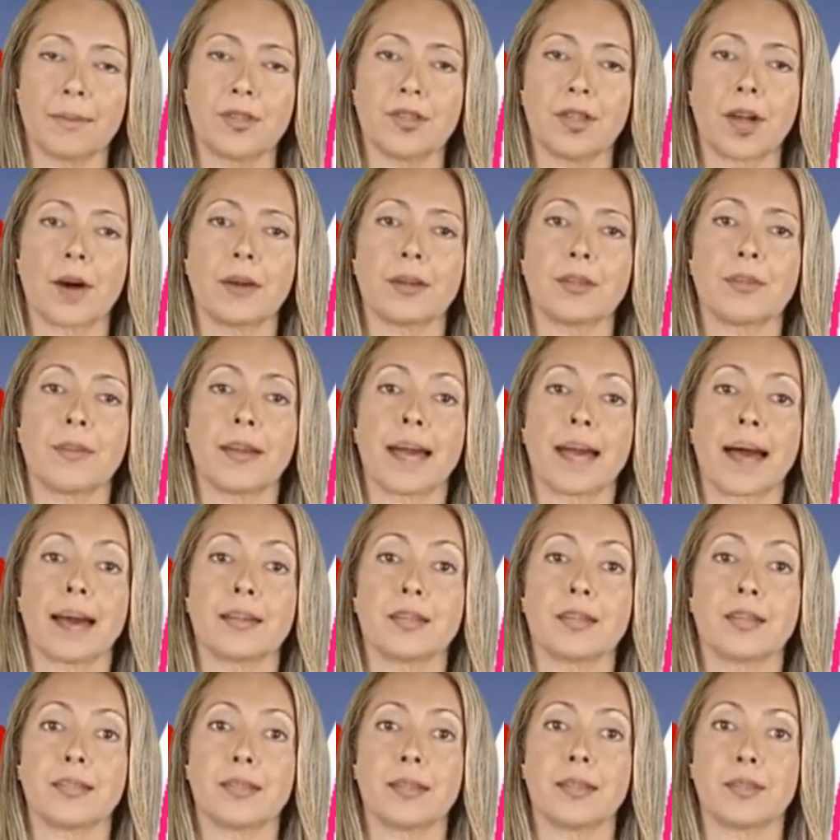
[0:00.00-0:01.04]
Don't
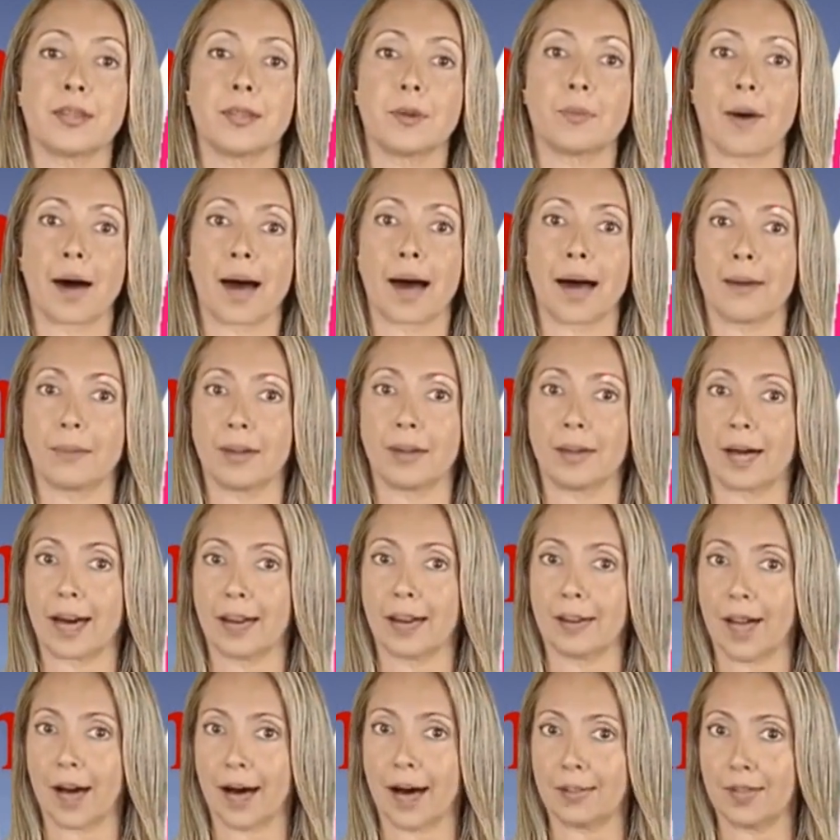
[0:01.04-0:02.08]
forget to subscribe
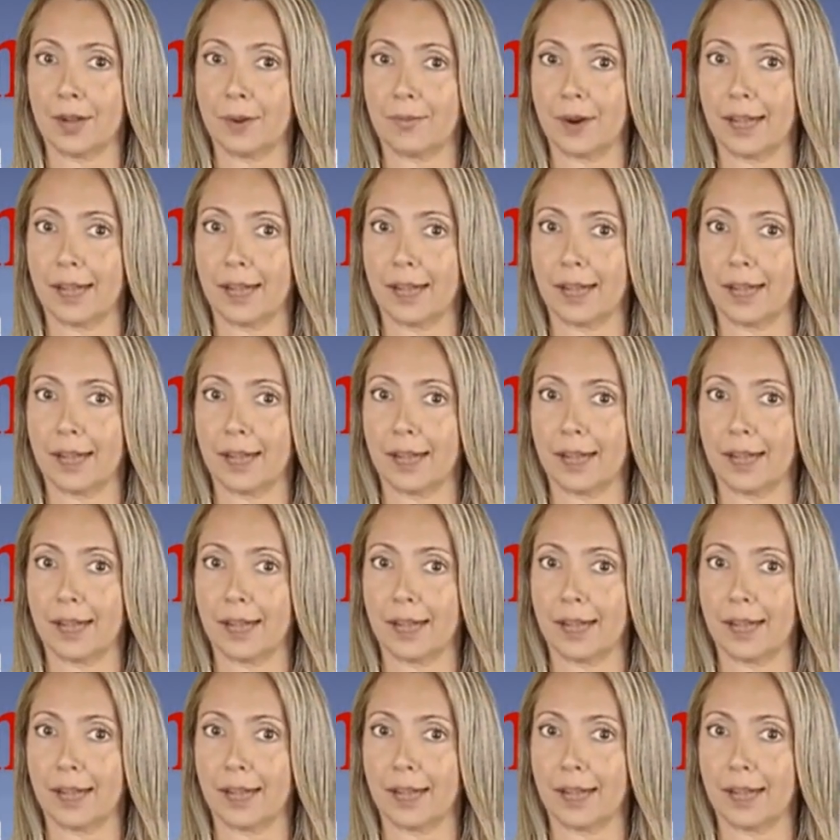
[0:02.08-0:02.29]
and like the